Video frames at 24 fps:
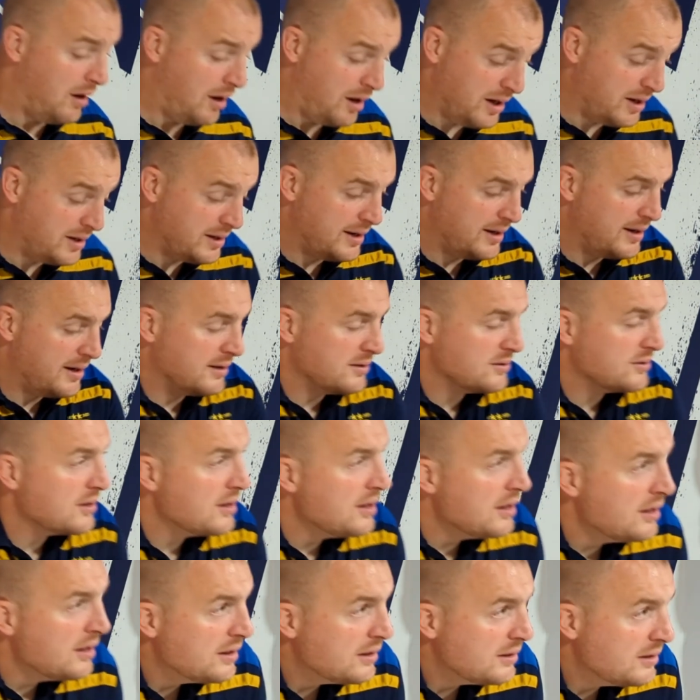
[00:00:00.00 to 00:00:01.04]
you,
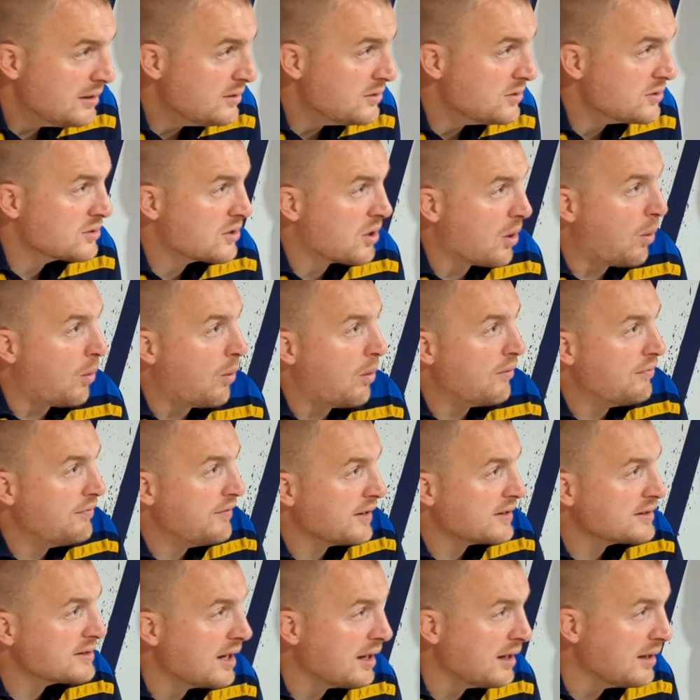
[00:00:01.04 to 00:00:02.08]
you just go off
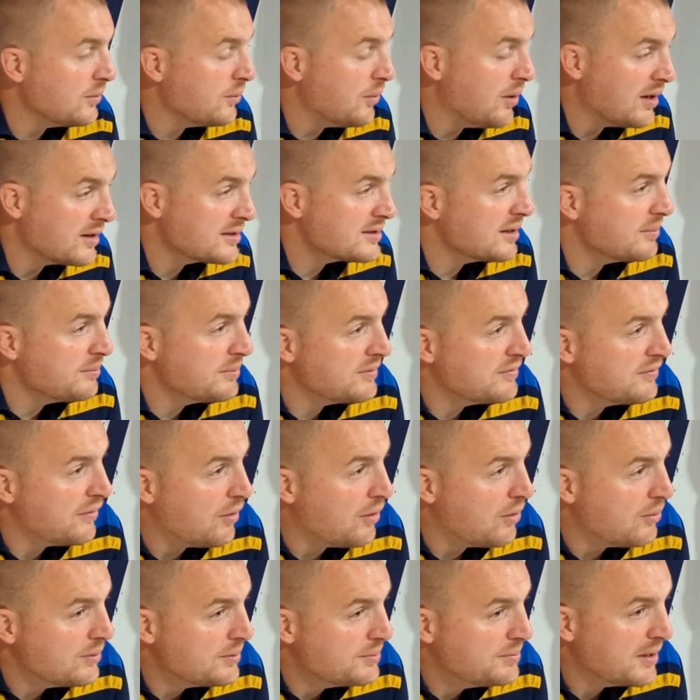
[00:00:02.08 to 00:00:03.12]
exactly what I said
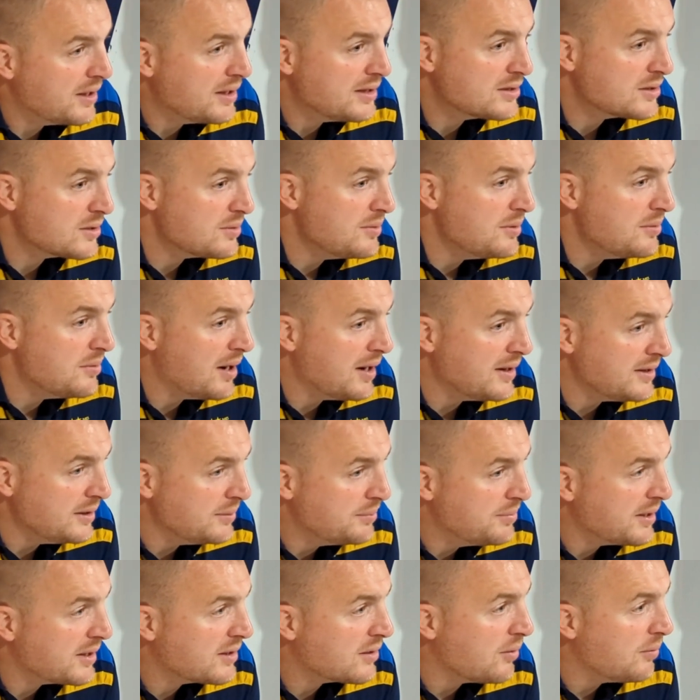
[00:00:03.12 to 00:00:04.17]
before with players coming back. You
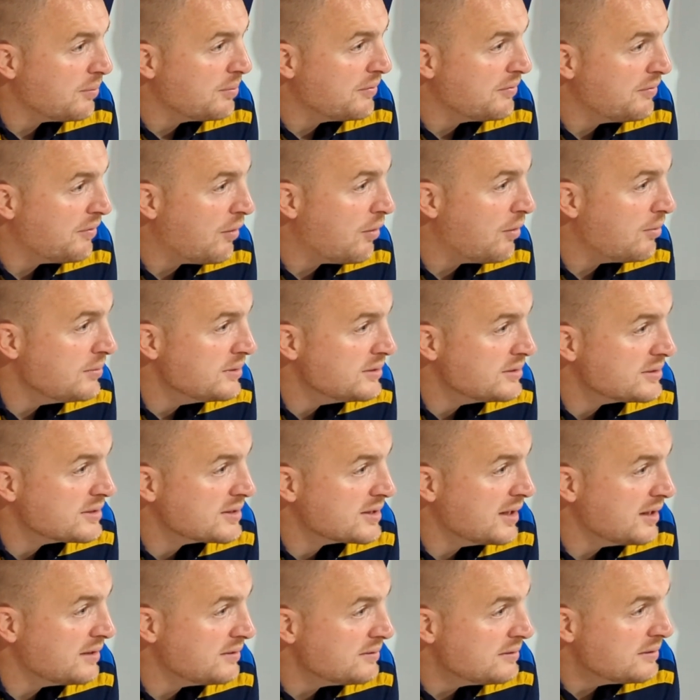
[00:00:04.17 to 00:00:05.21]
pick on performance
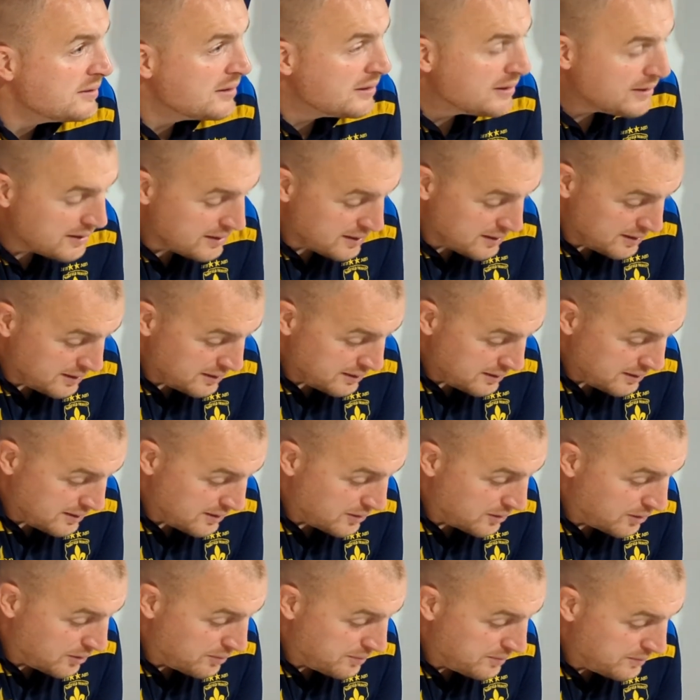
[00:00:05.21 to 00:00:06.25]
and, you
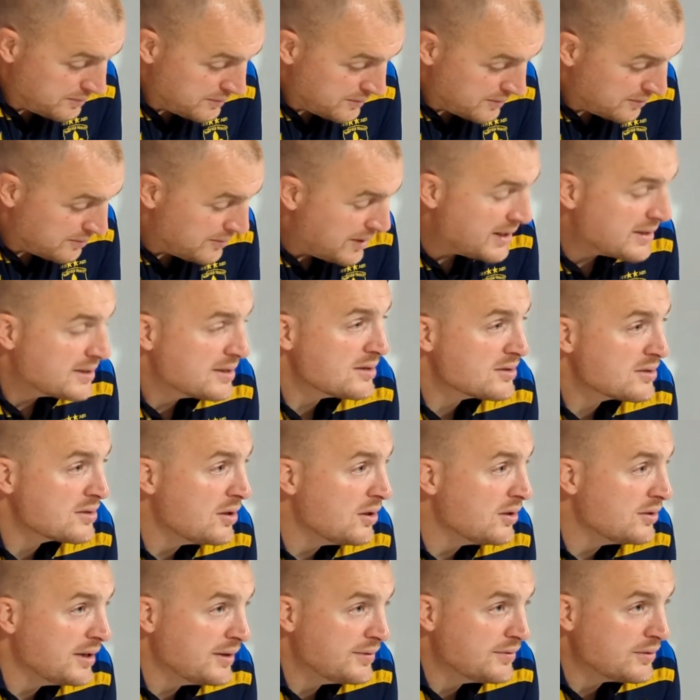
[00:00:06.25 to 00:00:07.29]
know, Mason's
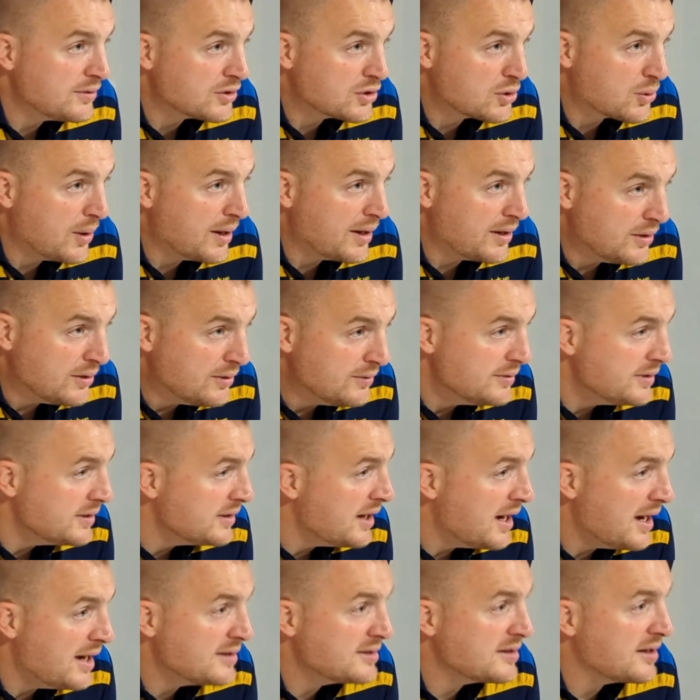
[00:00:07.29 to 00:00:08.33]
no different to any other.
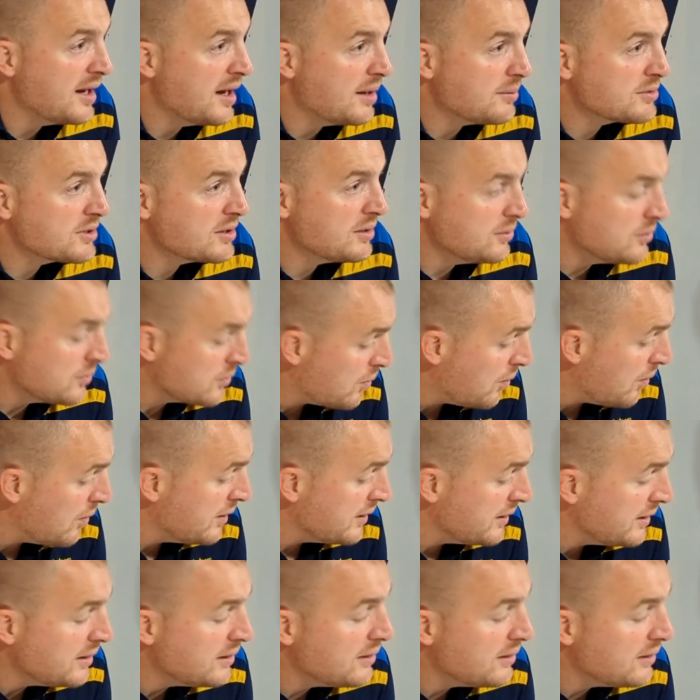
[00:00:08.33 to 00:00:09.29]
Yeah, he's an absolute quality